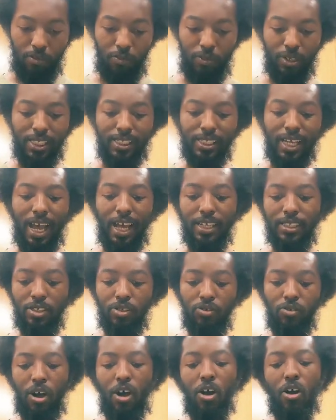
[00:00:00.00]
When it's got
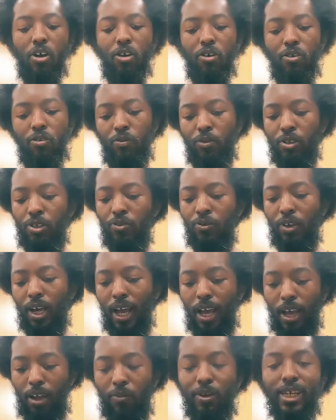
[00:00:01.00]

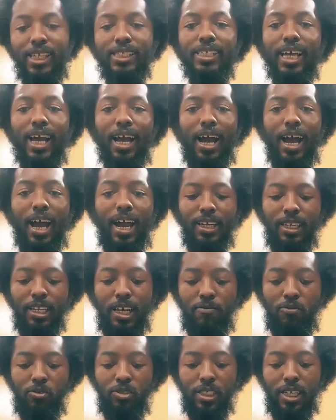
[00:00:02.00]
when it's at high
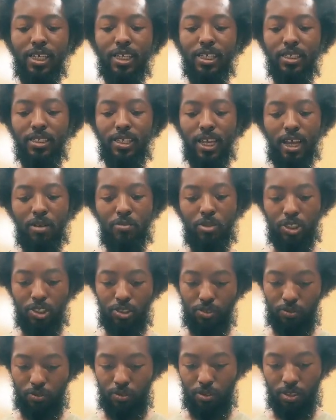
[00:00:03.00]
levels, it can
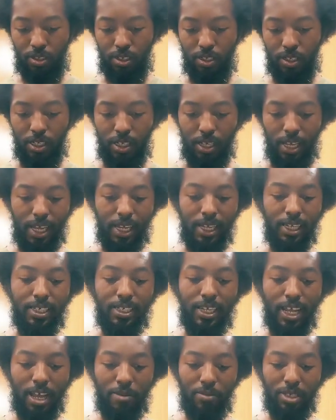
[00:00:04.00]
damage you. It
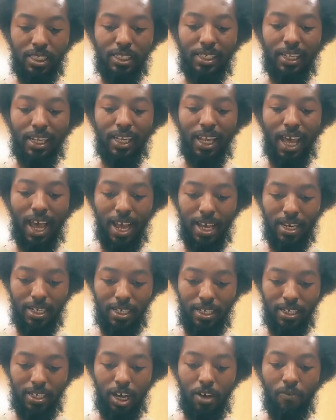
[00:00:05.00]
can damage the
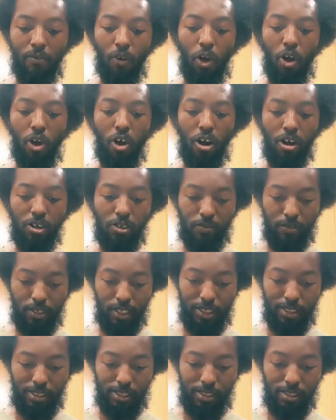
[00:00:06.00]
lining of
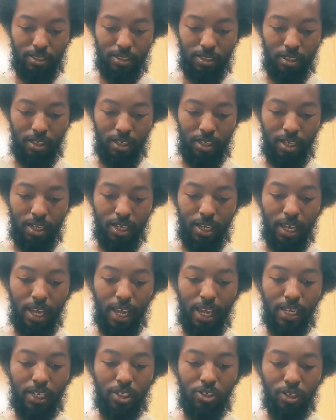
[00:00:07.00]
arteries,
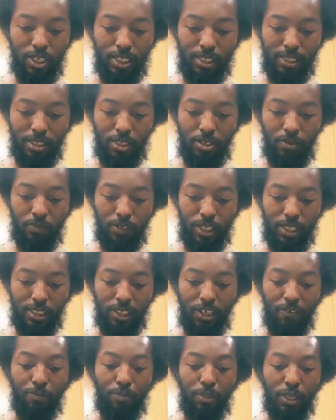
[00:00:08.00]
increasing the
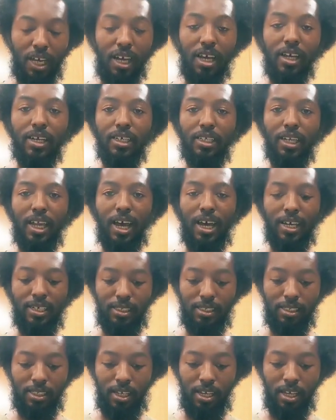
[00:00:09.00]
risk of blood
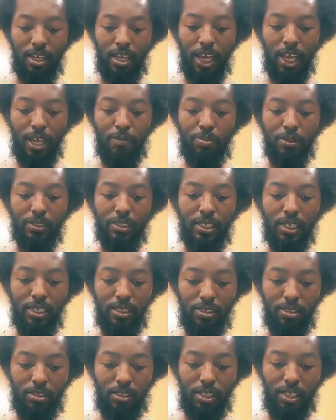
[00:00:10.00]
clots and
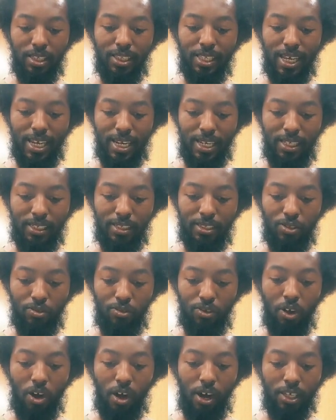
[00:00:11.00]
potentially leading
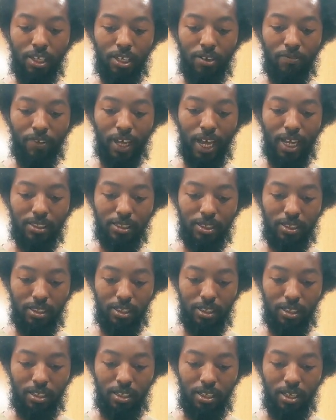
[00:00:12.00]
to
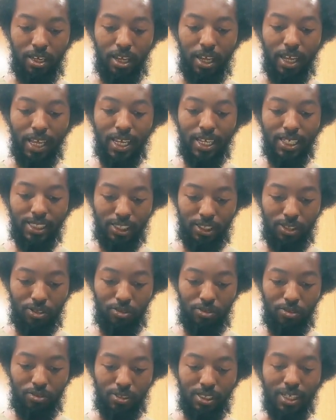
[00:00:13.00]
cardiovascular
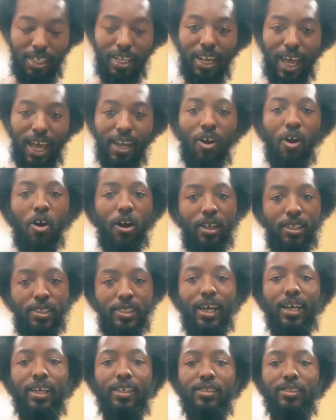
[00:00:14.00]
issues like heart
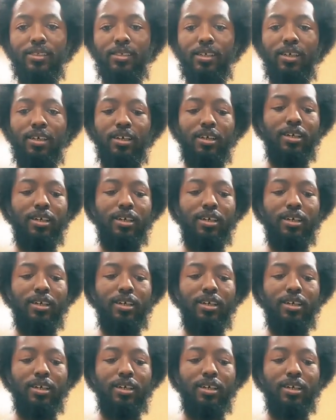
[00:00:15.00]
attacks.